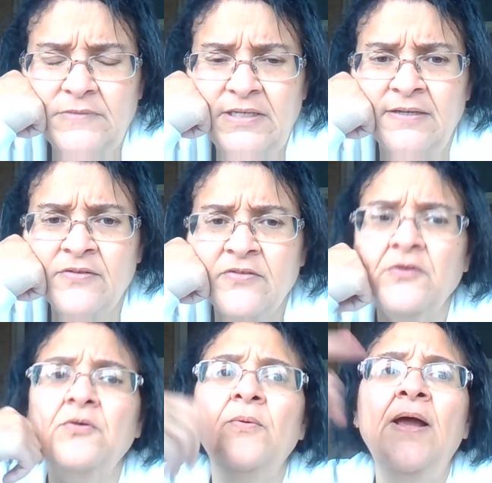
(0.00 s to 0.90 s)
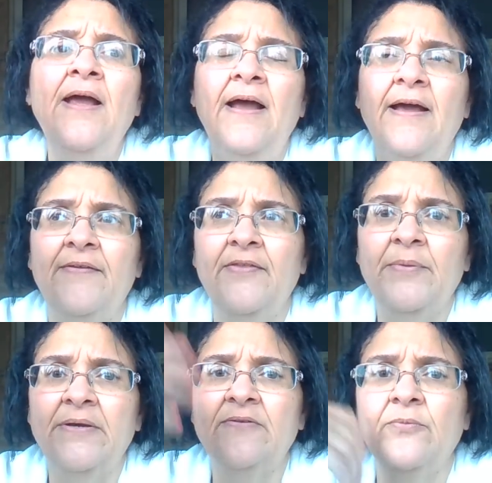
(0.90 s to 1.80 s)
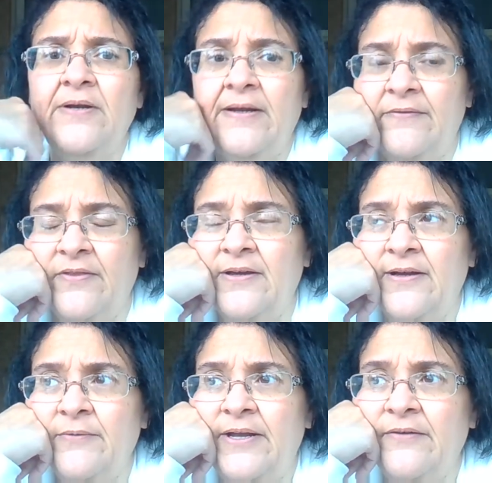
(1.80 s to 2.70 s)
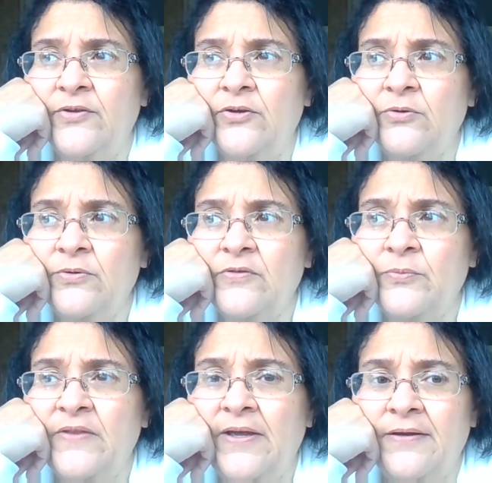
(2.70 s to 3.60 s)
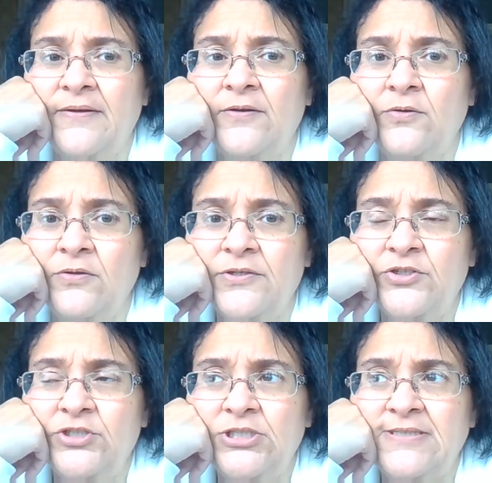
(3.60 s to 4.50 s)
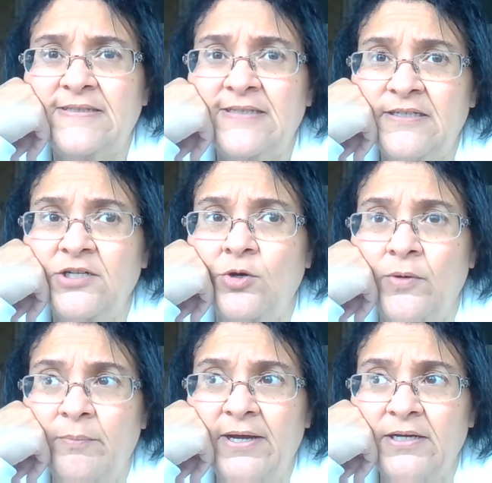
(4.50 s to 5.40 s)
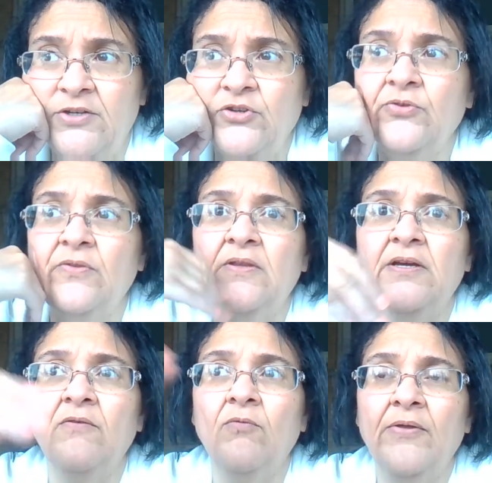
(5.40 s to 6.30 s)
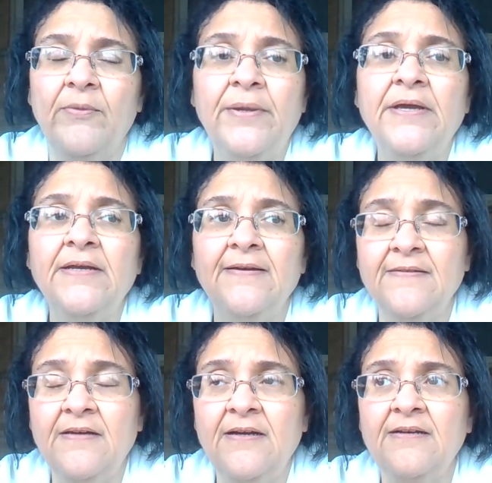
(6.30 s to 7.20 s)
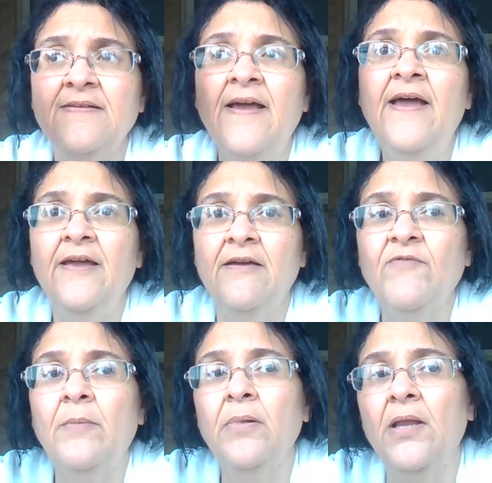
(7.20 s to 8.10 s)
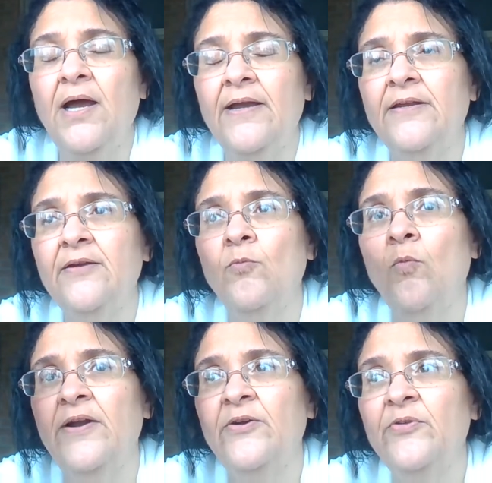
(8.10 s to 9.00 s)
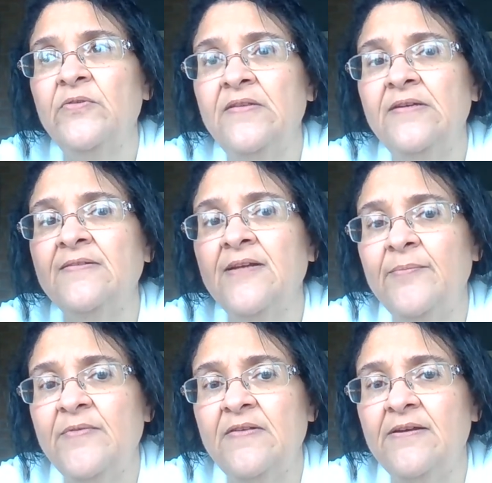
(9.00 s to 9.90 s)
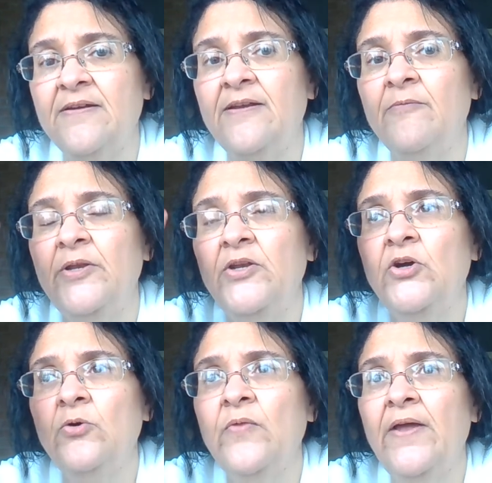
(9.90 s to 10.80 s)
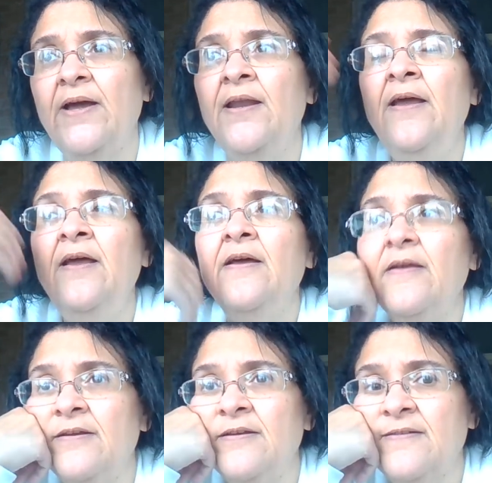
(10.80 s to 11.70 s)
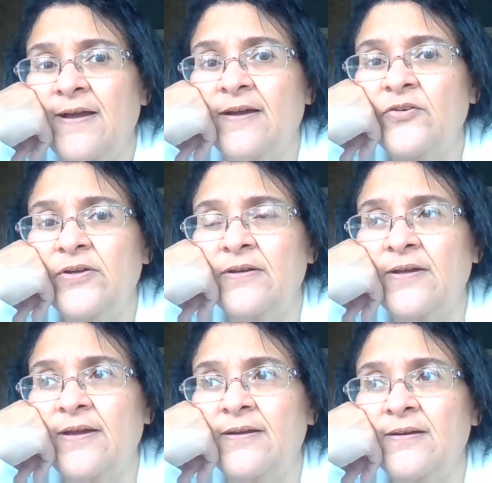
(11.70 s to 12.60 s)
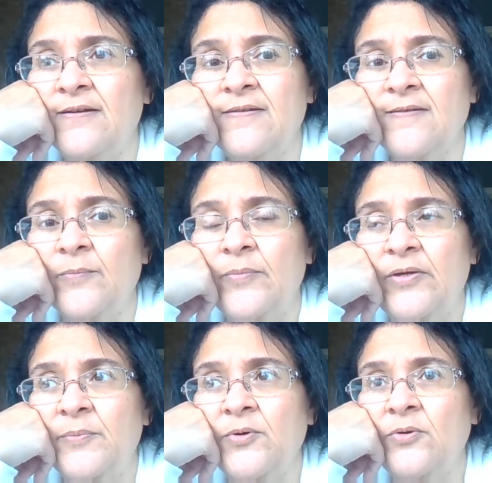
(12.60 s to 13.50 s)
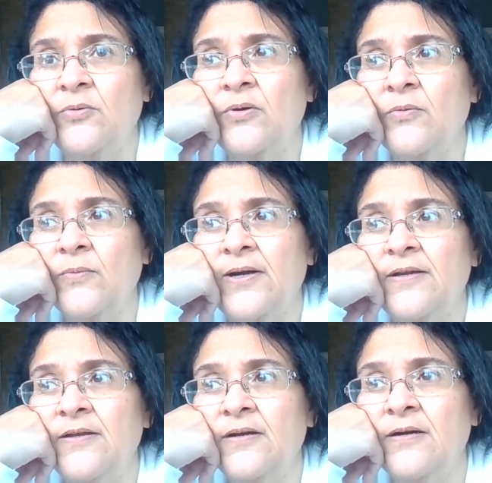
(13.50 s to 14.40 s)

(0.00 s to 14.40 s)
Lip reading: And so I think the biggest thing I would have you know is with the anticholinergics, again, going back to thinking of what the PNS does, if I'm blocking it, what are those things that I'm seeing? And we know that it is contraindicated in some people, right?